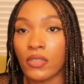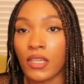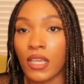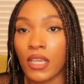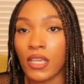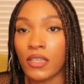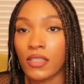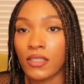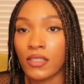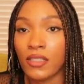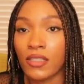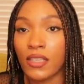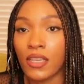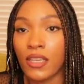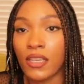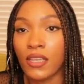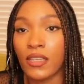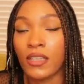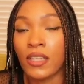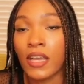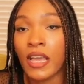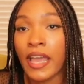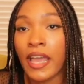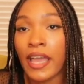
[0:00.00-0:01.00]
can
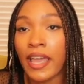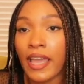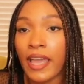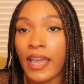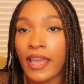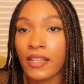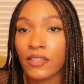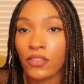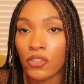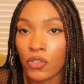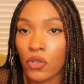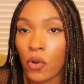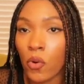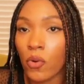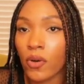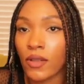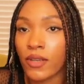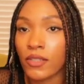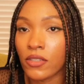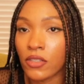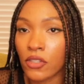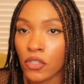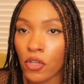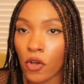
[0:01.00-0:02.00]
ascend, and so on
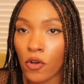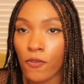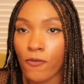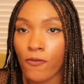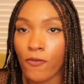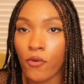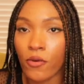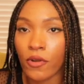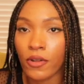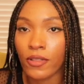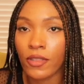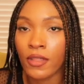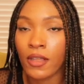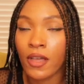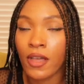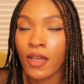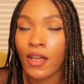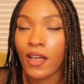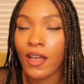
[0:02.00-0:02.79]
and so forth.